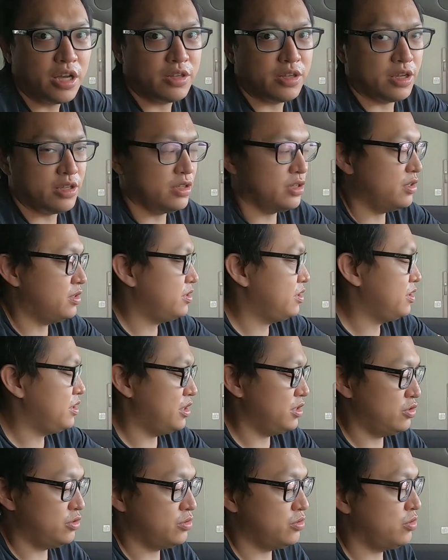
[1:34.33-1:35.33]
and then
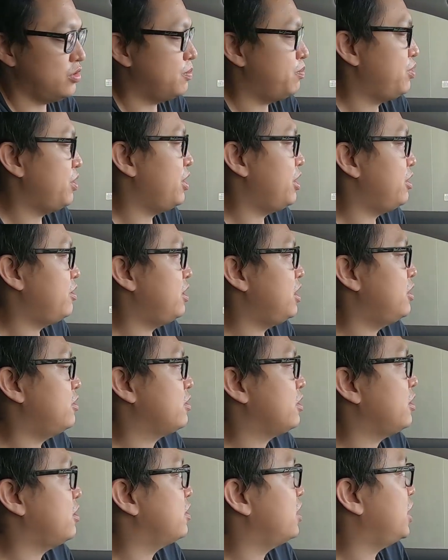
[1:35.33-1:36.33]
it do a
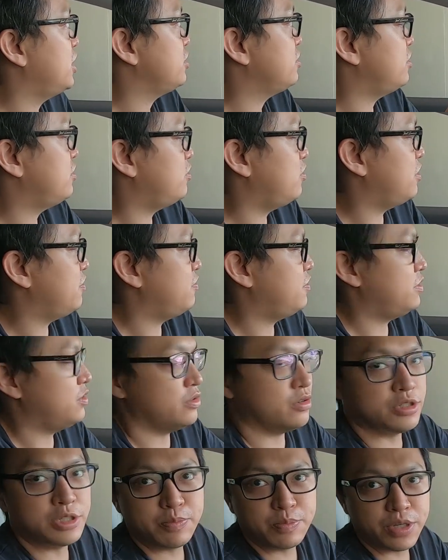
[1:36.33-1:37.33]
parallel connection with
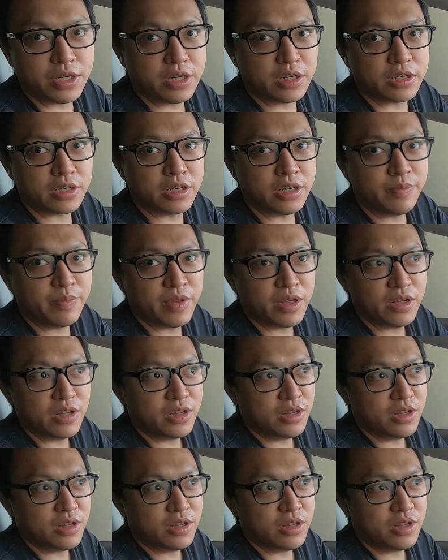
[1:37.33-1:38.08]
those speaker.